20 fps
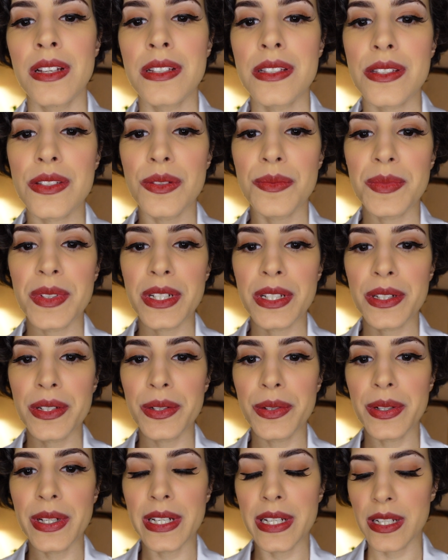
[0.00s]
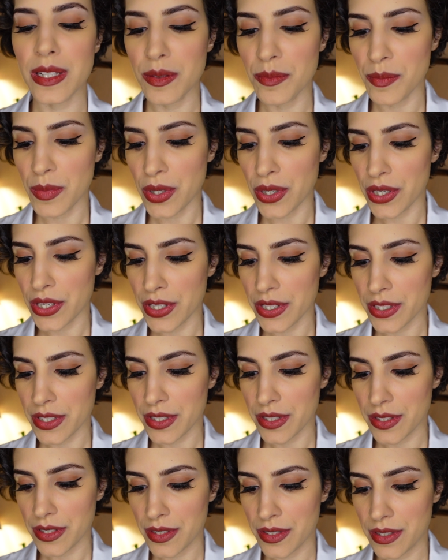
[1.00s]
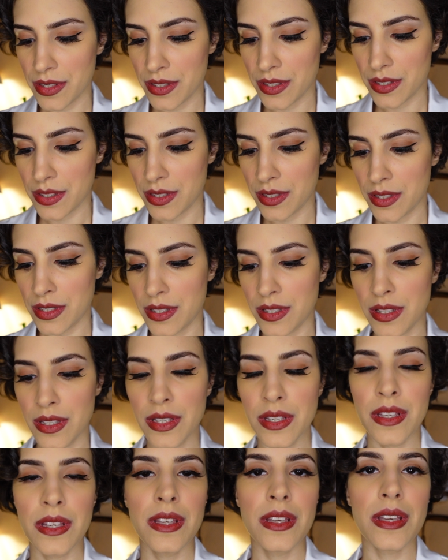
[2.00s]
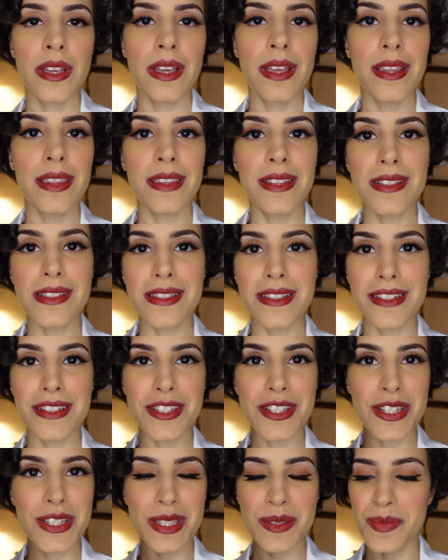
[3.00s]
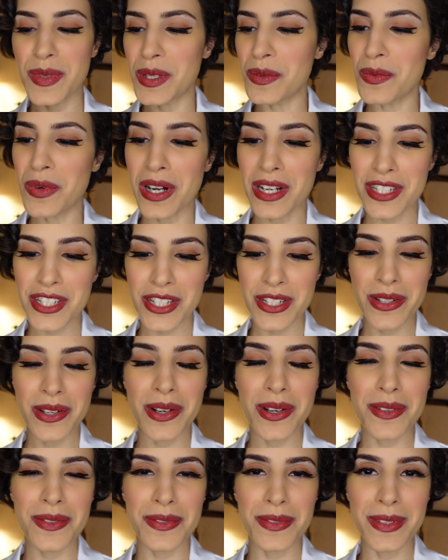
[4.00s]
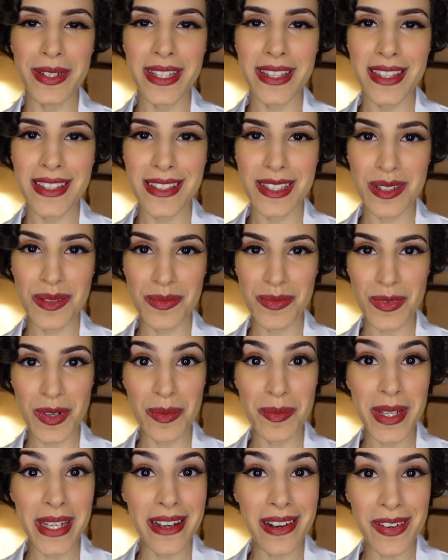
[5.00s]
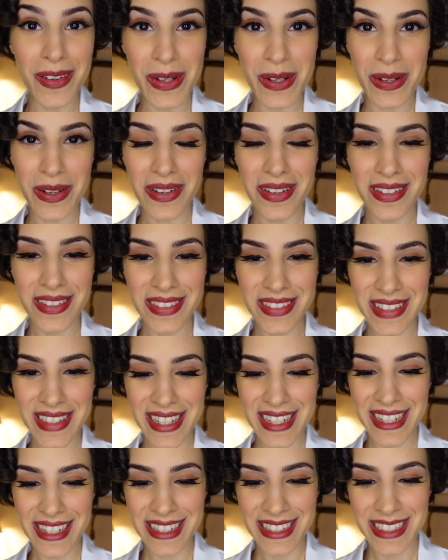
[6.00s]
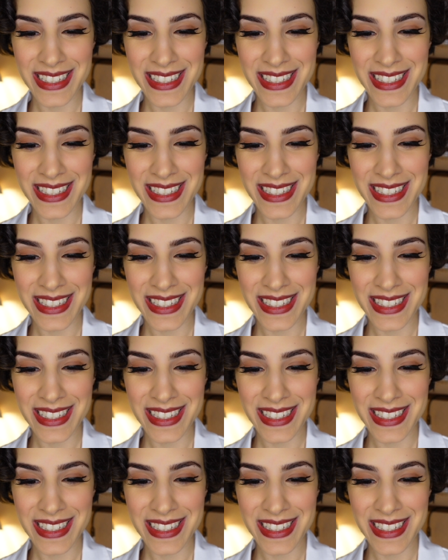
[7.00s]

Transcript: So I'm going to go ahead and mark. And this can just be washed off with some rubbing alcohol. Okay.